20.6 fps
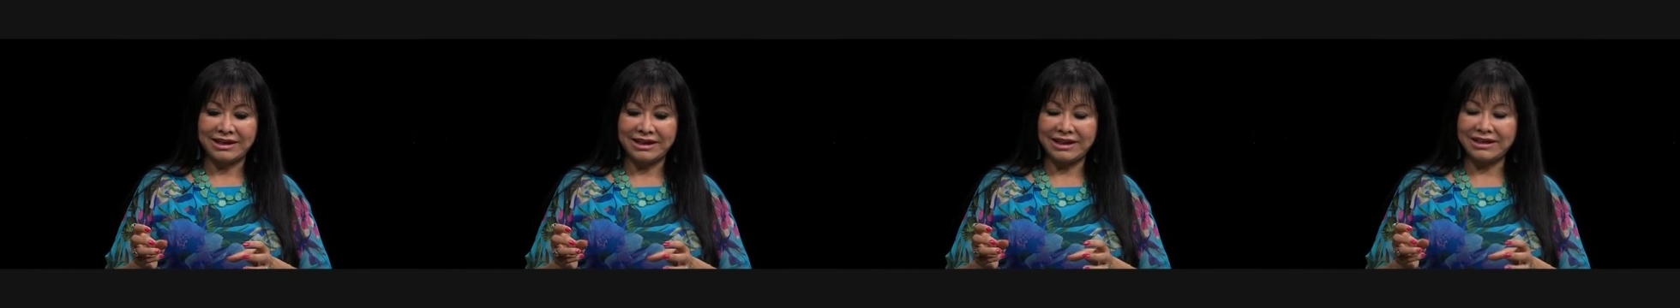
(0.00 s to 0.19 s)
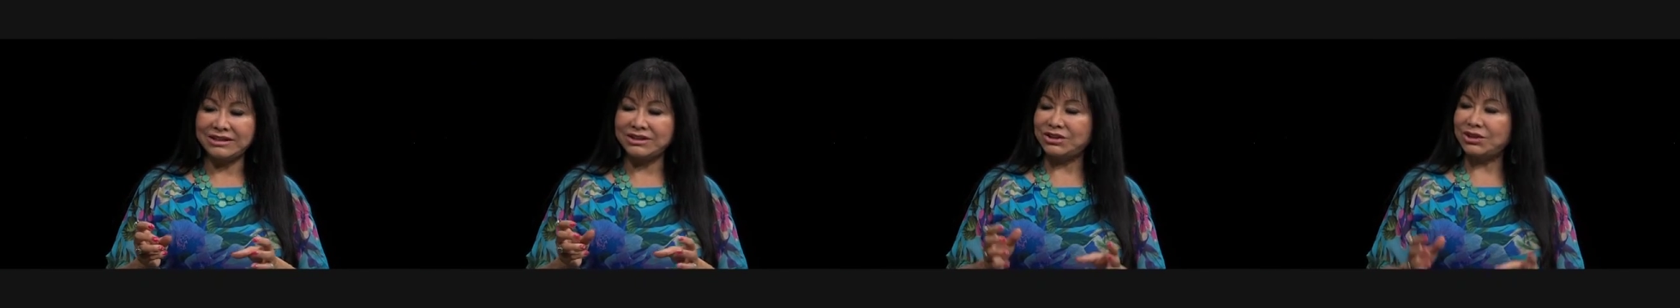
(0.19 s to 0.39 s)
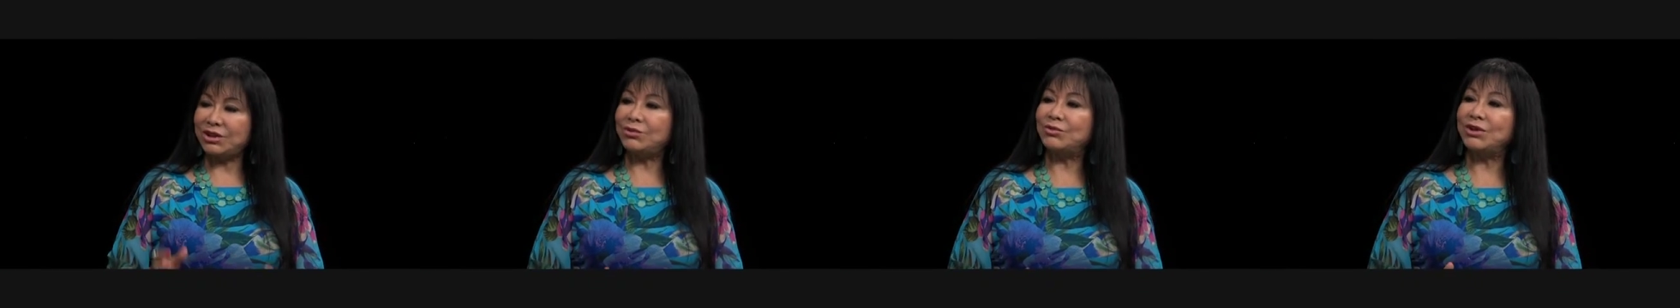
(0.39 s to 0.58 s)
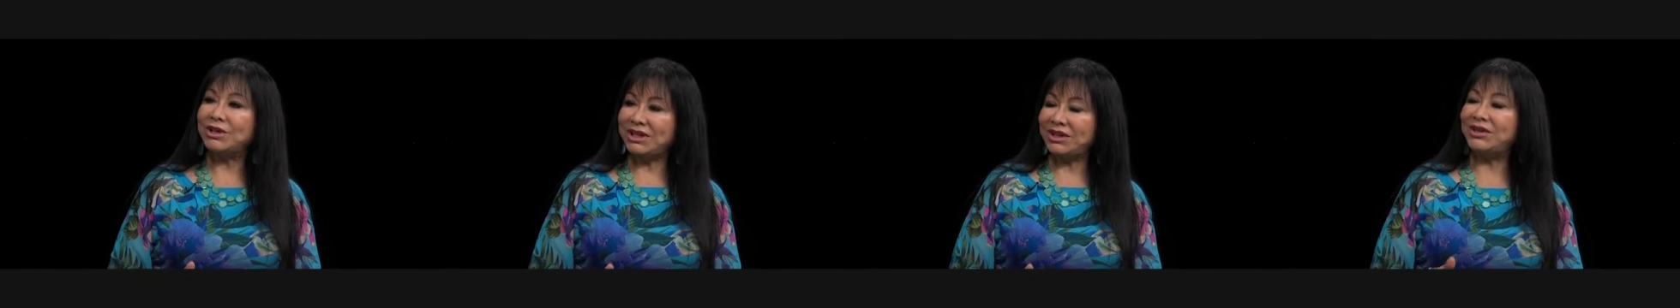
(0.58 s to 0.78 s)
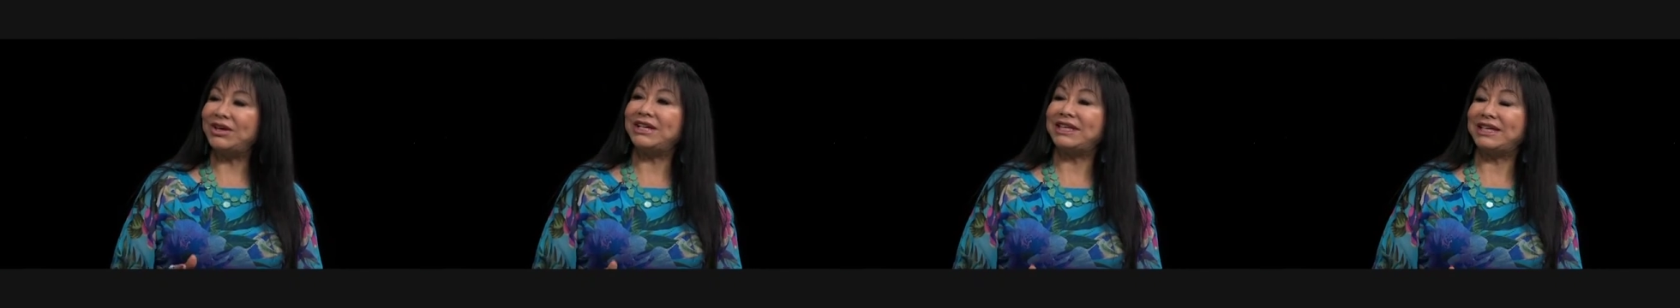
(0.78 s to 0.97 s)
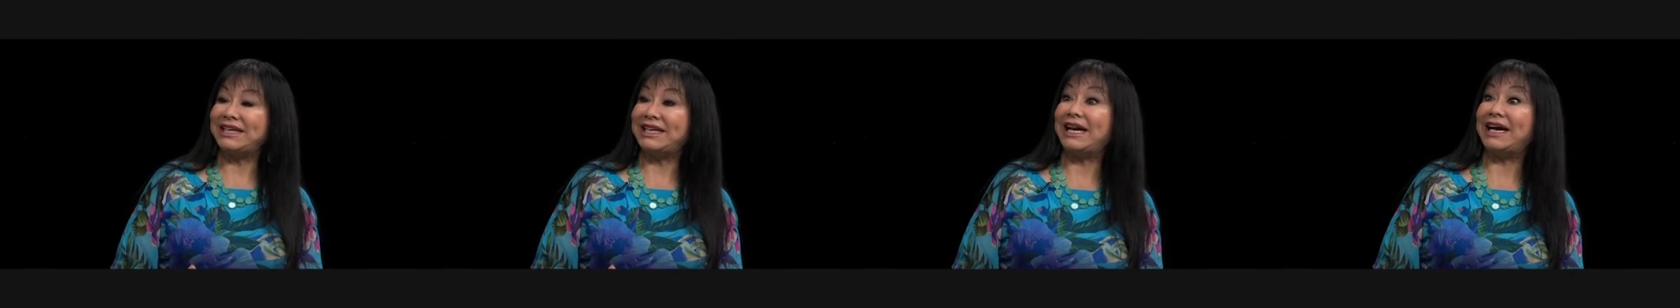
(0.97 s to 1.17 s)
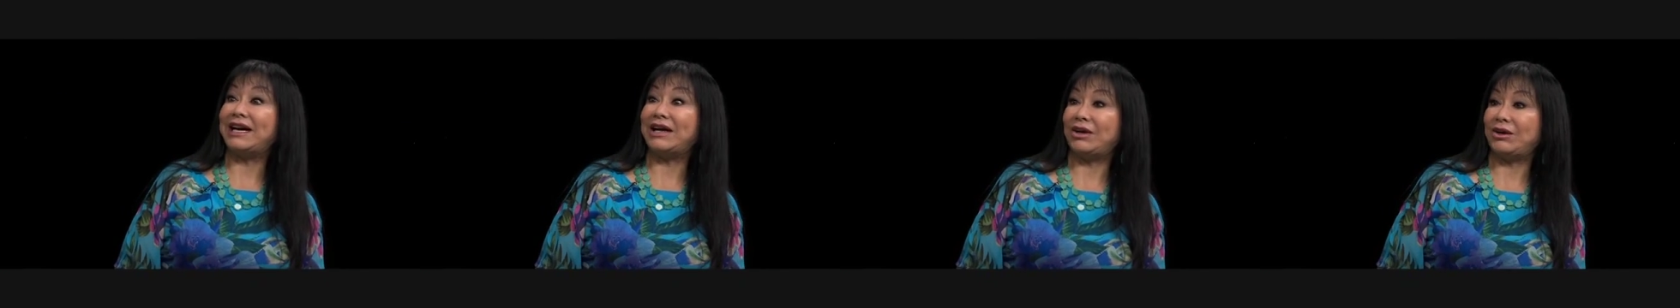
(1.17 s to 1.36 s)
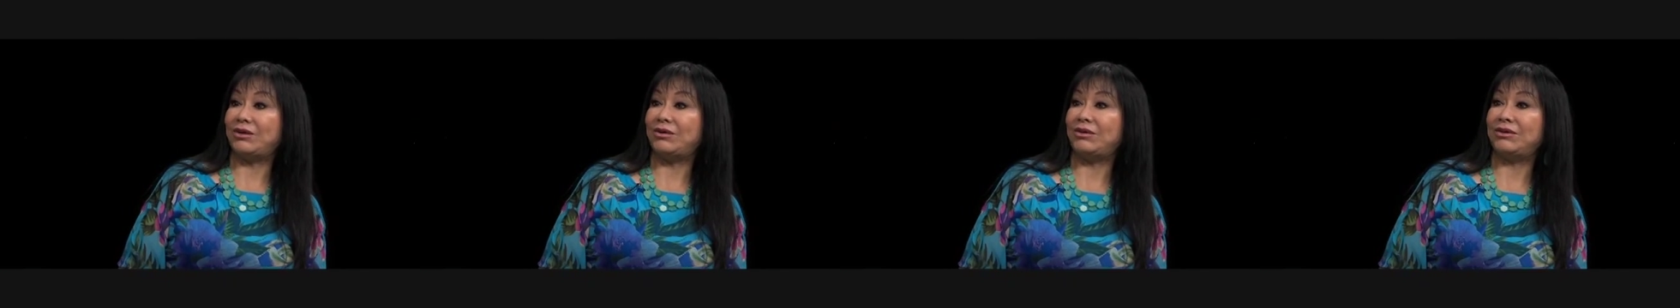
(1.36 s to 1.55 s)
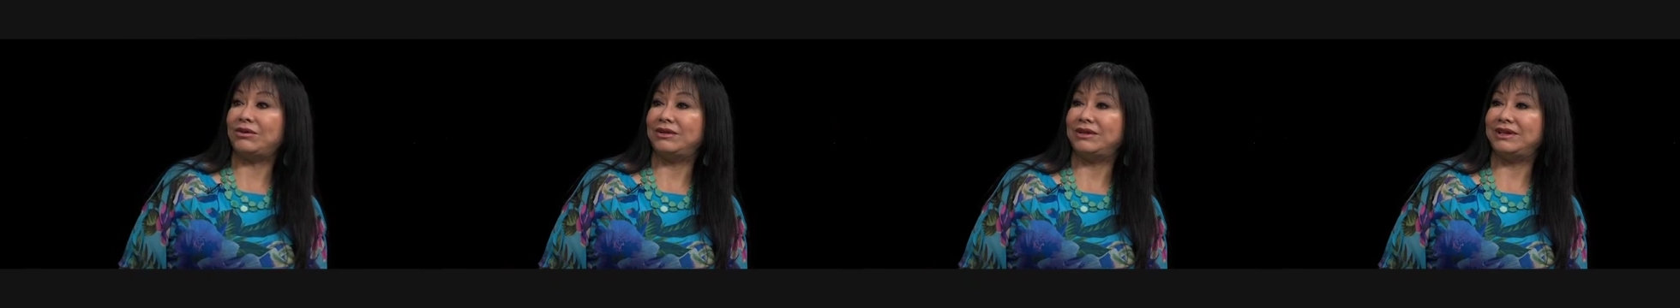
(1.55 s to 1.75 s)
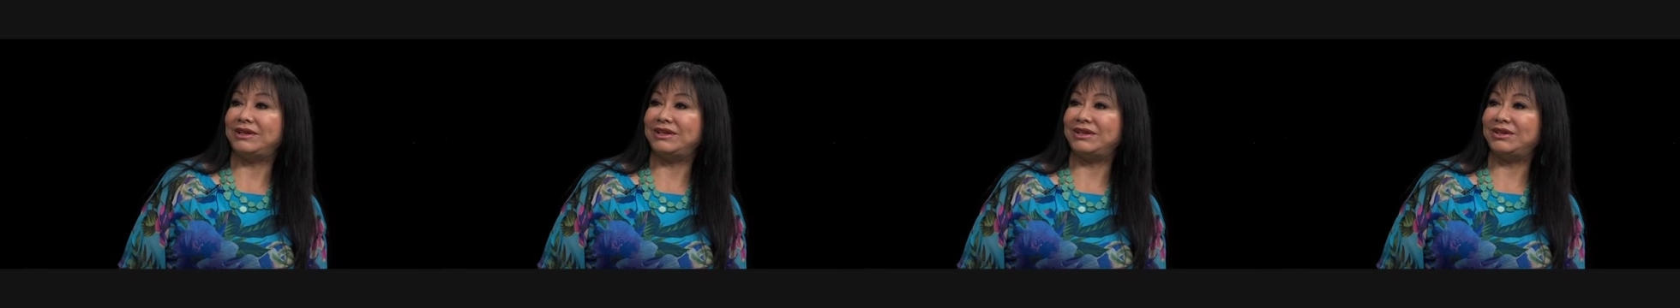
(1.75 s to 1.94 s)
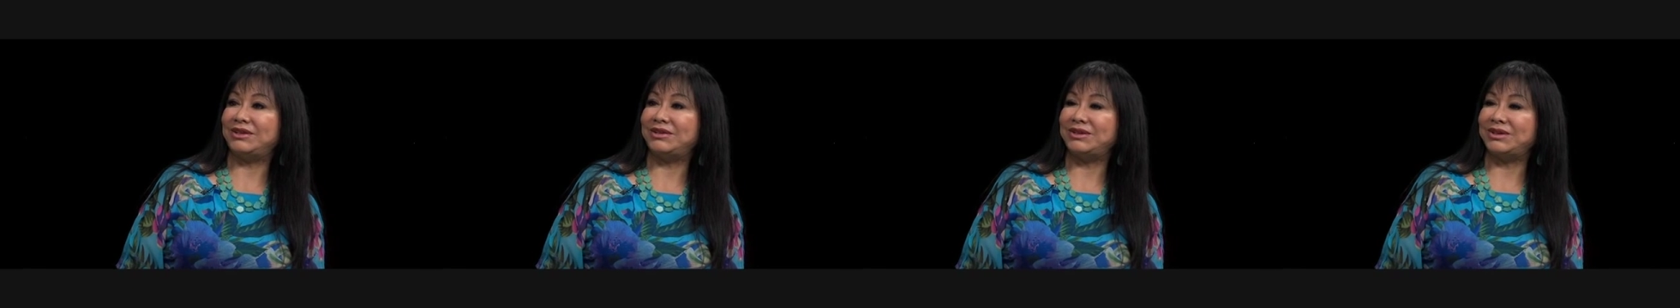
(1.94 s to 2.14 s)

I could start working on it now, you know,